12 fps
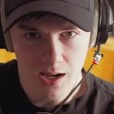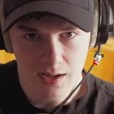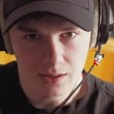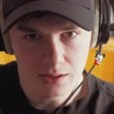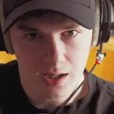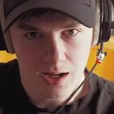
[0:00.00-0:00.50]
and
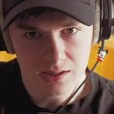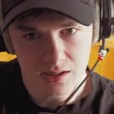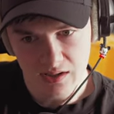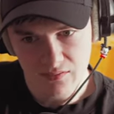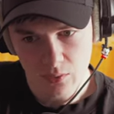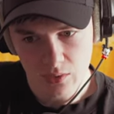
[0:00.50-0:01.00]
it'll kind of
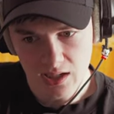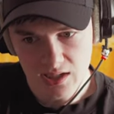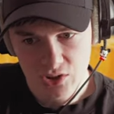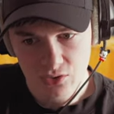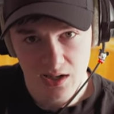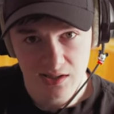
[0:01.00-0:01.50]
give you a
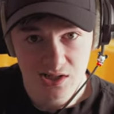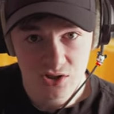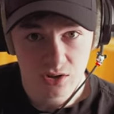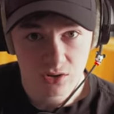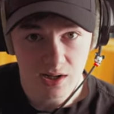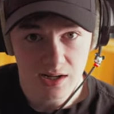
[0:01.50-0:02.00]
nice
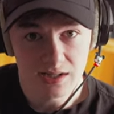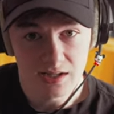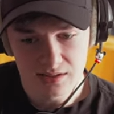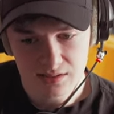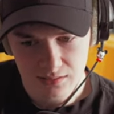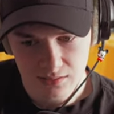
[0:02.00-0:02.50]
transition
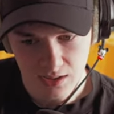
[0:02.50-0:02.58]
gradient